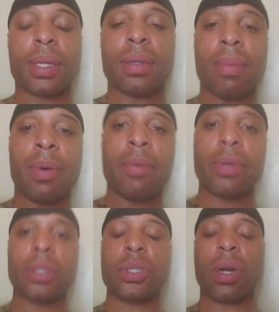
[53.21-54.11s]
That
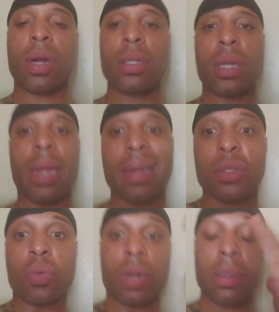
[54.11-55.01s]
motherfucking charger like
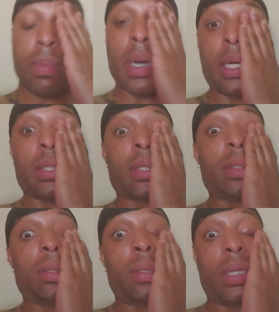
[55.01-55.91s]
20 bucks
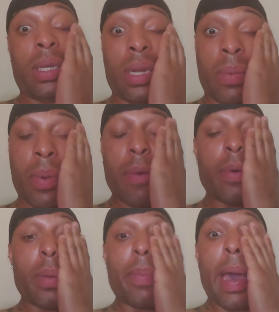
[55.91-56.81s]
and that
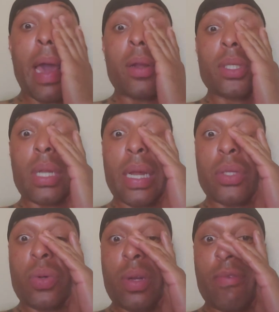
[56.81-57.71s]
motherfucking batteries are like
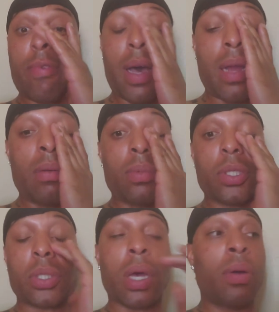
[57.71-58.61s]
25. Them is
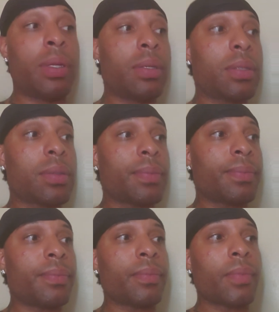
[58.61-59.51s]
Sony's.
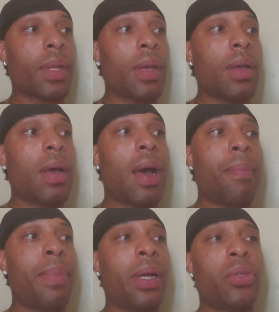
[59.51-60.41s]
I
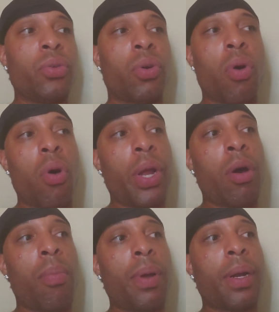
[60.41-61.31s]
bet you Corey
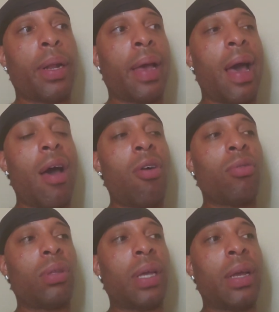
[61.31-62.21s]
opened today. I
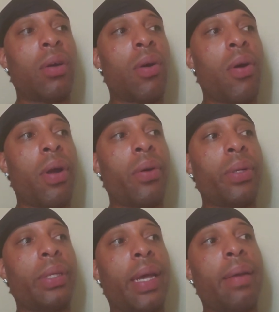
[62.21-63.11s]
don't think Corey
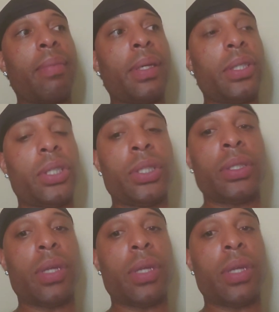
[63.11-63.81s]
would take my shit,